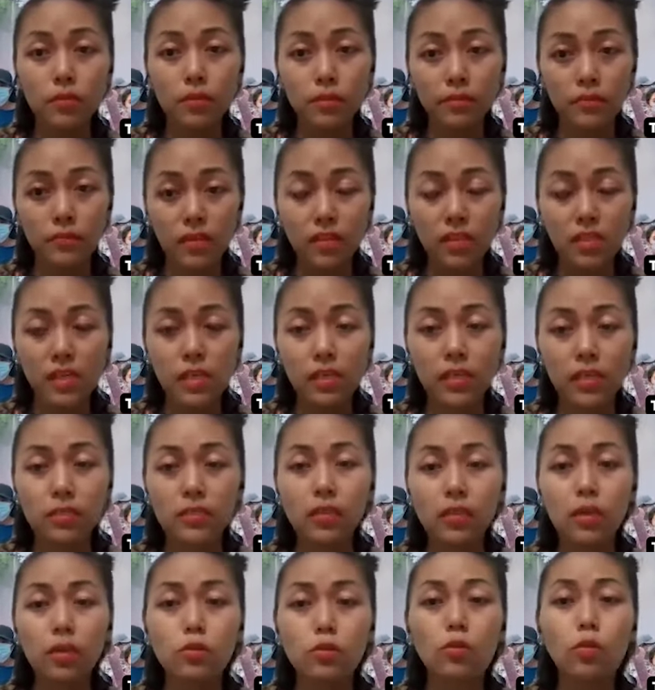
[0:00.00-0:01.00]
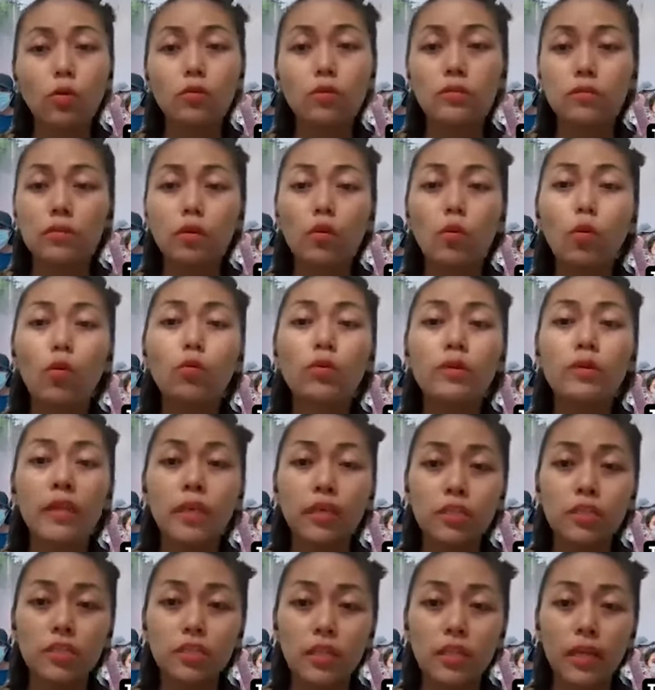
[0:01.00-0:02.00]
civilians across the whole
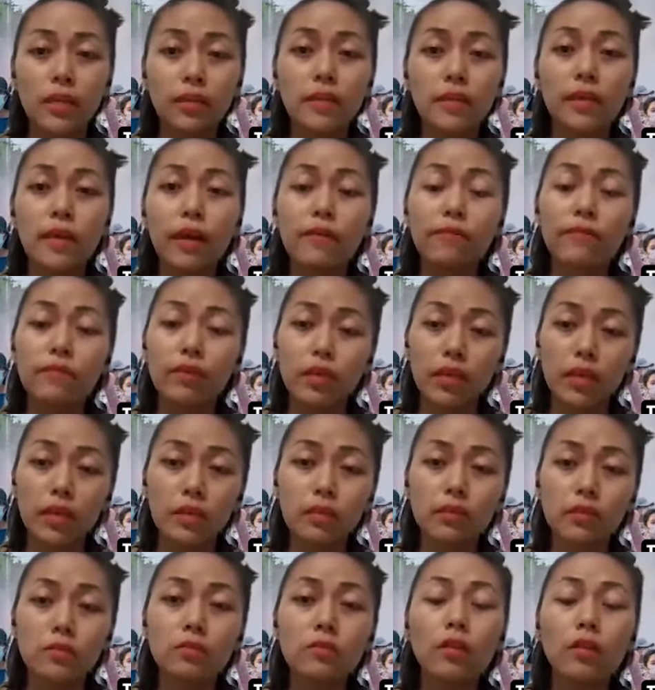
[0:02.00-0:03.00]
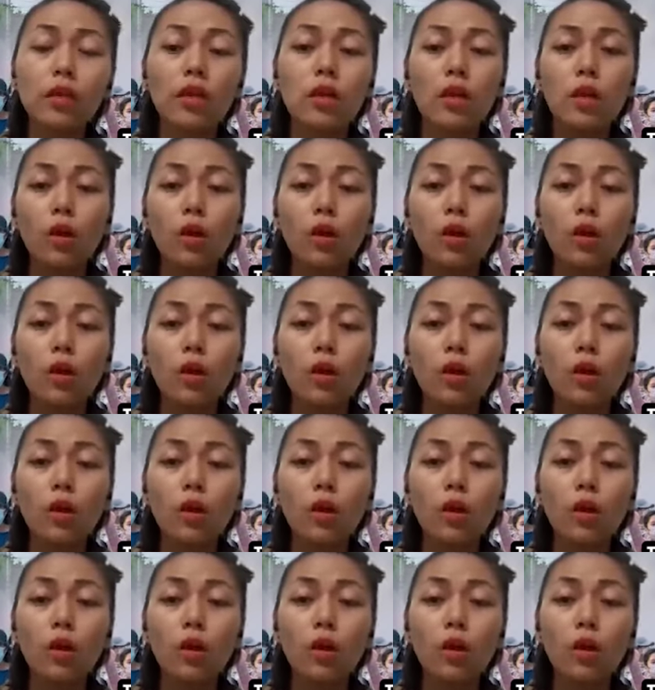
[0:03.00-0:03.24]
nation, and they have killed